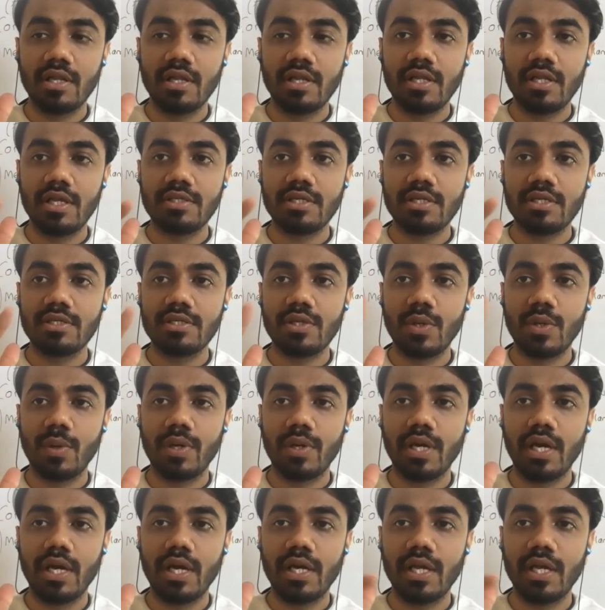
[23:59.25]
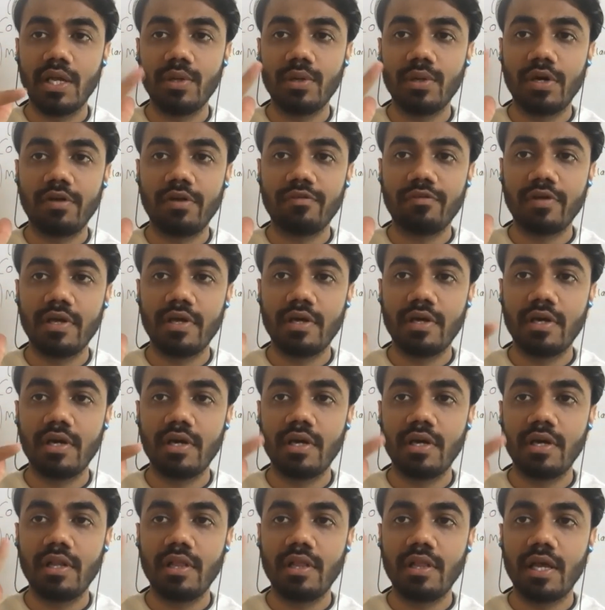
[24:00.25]
This is rotating your
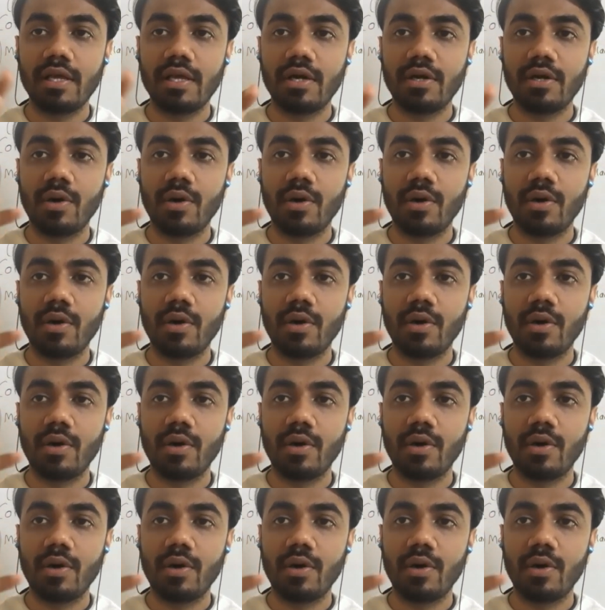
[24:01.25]
finger like a